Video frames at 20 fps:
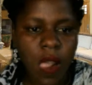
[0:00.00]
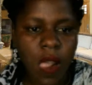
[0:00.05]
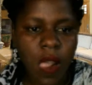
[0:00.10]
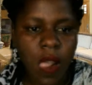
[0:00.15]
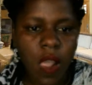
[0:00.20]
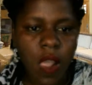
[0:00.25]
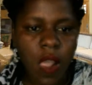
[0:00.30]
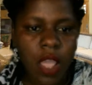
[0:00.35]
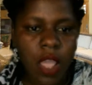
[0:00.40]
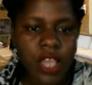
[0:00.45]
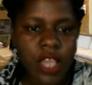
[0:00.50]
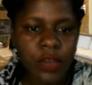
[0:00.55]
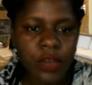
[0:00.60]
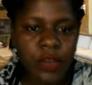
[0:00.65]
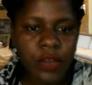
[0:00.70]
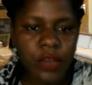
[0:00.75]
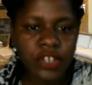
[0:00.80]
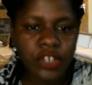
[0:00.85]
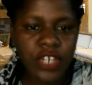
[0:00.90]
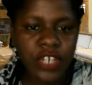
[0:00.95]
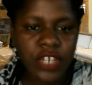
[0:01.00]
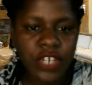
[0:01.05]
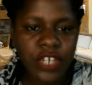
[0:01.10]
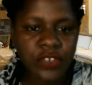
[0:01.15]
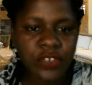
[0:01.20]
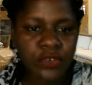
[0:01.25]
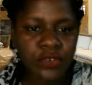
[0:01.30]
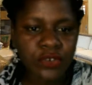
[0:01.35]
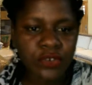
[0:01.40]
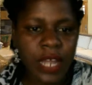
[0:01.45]
It will interest you to know
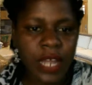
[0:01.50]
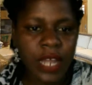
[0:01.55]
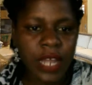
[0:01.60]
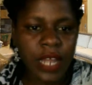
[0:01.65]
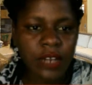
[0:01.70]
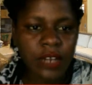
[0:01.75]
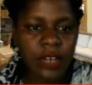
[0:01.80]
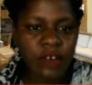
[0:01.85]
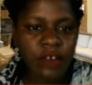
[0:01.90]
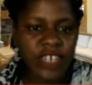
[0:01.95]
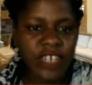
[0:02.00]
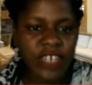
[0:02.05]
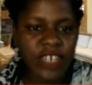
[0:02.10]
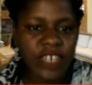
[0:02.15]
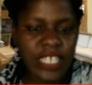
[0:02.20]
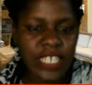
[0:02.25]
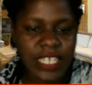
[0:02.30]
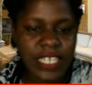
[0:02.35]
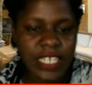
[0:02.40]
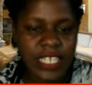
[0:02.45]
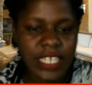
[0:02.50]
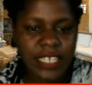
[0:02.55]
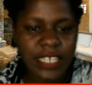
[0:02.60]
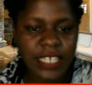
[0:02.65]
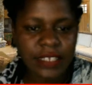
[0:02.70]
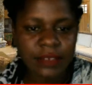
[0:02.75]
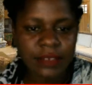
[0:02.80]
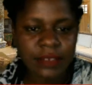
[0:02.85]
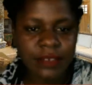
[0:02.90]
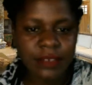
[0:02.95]
that over the years,
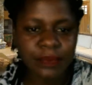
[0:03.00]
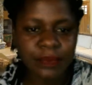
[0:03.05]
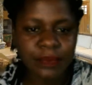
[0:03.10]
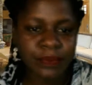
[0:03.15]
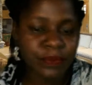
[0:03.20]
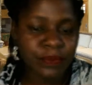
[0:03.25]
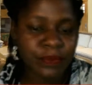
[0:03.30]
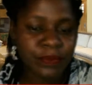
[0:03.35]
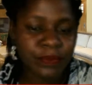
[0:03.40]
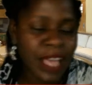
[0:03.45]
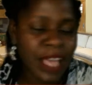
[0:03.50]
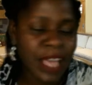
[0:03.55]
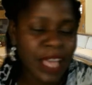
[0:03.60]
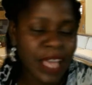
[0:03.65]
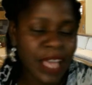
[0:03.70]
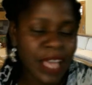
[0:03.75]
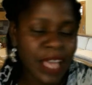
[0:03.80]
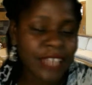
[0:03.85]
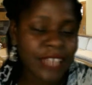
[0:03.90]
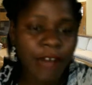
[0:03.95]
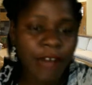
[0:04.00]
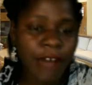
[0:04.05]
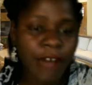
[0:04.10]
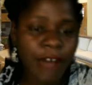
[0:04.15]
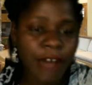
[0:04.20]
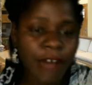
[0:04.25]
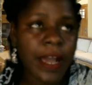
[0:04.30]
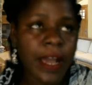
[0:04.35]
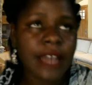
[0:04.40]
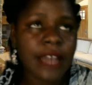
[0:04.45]
as far back
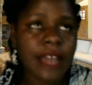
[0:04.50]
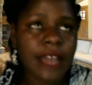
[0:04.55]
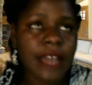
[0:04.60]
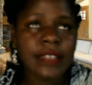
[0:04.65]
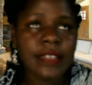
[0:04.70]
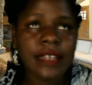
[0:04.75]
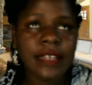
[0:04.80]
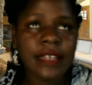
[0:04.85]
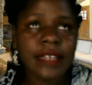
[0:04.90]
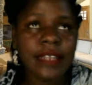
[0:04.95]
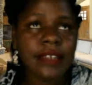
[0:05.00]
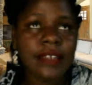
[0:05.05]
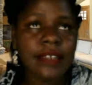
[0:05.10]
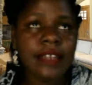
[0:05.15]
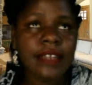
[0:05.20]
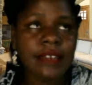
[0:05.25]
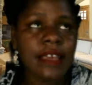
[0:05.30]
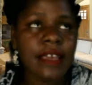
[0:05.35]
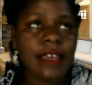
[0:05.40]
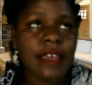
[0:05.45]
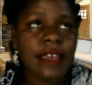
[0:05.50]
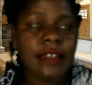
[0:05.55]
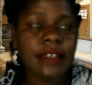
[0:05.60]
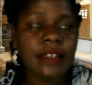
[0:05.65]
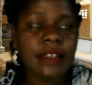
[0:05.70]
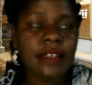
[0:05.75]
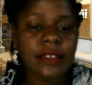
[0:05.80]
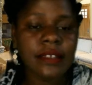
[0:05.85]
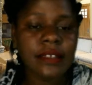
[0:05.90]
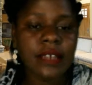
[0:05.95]
as 1998,
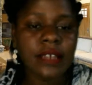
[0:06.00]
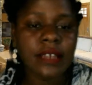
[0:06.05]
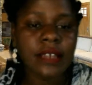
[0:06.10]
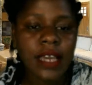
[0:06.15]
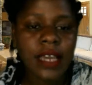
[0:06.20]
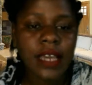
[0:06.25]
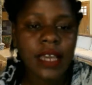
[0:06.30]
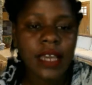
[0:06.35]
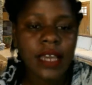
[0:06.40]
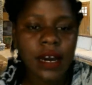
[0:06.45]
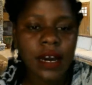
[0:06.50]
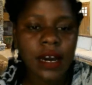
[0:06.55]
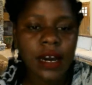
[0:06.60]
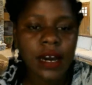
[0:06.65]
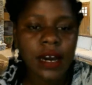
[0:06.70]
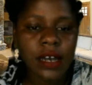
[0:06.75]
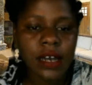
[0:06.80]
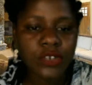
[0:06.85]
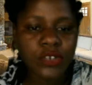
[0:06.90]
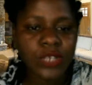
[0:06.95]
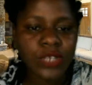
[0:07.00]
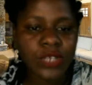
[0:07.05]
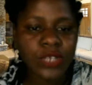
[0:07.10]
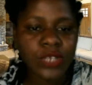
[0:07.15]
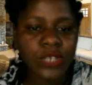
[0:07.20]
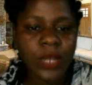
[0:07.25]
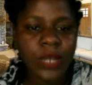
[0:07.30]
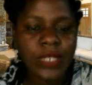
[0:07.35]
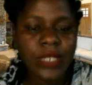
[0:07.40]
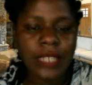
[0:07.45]

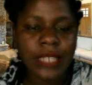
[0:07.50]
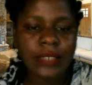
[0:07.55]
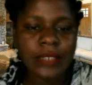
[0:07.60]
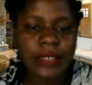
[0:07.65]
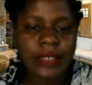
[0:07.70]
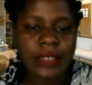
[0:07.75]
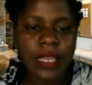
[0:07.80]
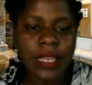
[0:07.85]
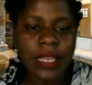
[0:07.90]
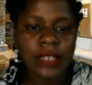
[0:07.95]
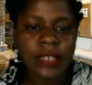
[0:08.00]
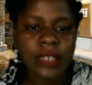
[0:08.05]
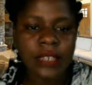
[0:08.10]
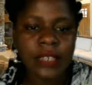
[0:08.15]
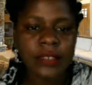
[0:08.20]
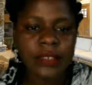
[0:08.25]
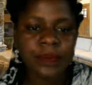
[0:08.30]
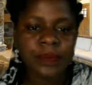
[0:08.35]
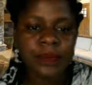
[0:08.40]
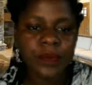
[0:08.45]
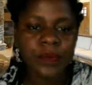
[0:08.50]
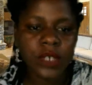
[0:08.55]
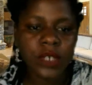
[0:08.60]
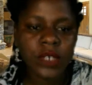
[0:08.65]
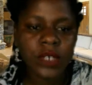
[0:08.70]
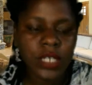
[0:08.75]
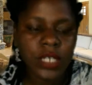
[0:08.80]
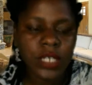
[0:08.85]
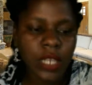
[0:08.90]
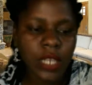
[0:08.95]
2006,
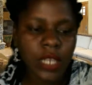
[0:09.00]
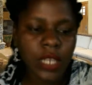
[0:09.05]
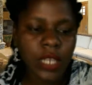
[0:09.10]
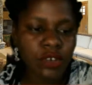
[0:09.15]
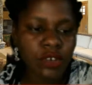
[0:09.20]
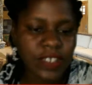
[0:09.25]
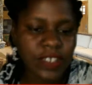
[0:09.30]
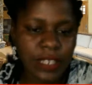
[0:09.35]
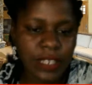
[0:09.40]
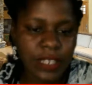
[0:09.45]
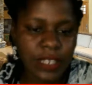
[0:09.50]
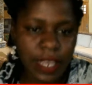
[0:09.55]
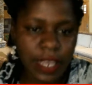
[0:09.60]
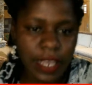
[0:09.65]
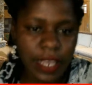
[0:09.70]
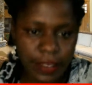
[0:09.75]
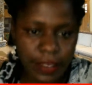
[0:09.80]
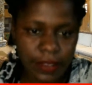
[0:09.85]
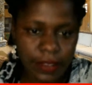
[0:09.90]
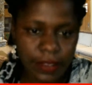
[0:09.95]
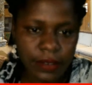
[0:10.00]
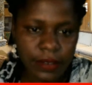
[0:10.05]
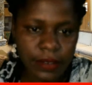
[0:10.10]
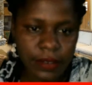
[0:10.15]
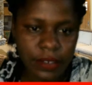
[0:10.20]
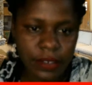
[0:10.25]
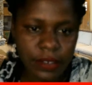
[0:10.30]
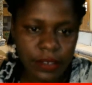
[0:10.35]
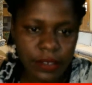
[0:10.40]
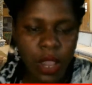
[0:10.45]
down to earth,
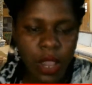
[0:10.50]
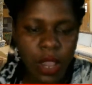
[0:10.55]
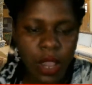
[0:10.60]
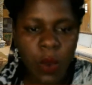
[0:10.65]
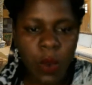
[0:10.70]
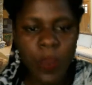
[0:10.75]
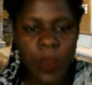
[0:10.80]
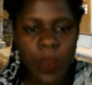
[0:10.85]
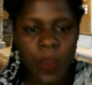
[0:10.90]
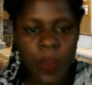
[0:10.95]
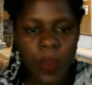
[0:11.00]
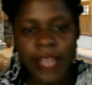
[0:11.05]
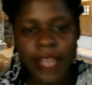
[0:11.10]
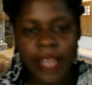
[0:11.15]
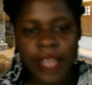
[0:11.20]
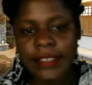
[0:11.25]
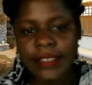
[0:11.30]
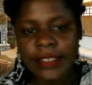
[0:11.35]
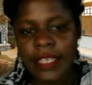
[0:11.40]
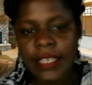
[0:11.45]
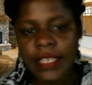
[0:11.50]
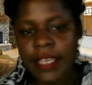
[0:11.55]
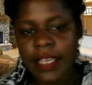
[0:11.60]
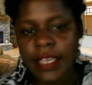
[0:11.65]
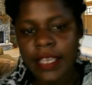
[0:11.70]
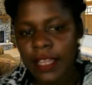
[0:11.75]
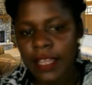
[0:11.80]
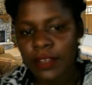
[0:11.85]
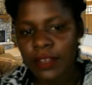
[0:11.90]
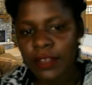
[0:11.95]
we are still yet to
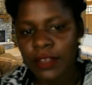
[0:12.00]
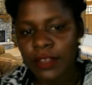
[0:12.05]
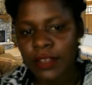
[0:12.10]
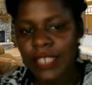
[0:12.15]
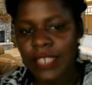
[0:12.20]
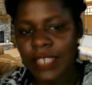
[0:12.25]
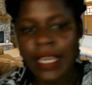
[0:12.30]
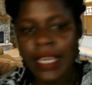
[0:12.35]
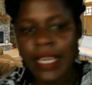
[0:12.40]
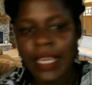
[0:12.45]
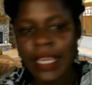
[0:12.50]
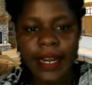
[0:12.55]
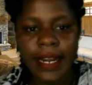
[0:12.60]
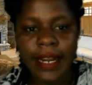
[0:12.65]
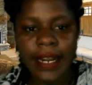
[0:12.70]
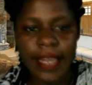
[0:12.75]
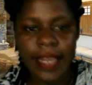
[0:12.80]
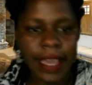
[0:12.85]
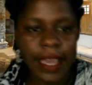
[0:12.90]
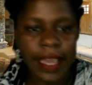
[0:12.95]
get a clear